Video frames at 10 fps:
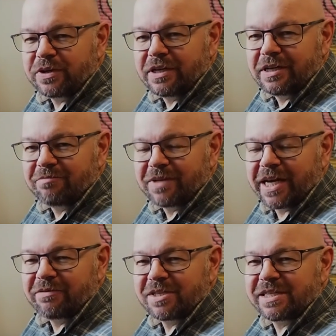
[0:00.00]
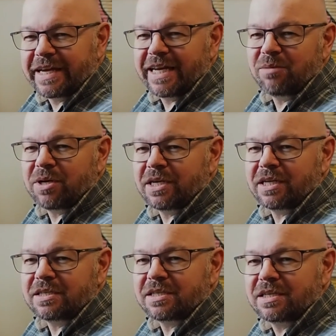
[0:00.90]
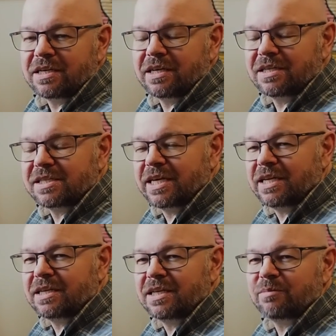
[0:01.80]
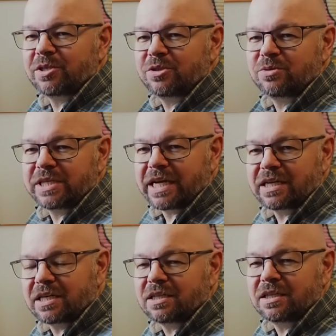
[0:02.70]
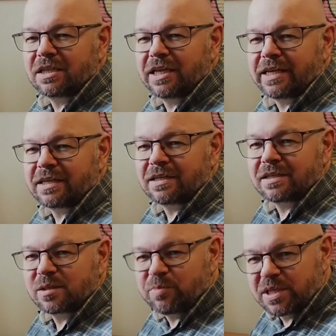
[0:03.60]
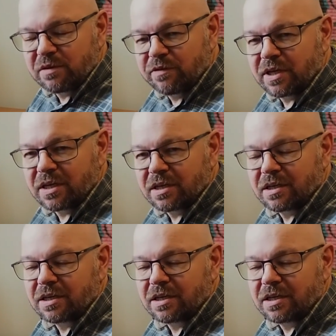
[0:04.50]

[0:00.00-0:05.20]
I have this dilemma that it's getting a little bit too technical and specific,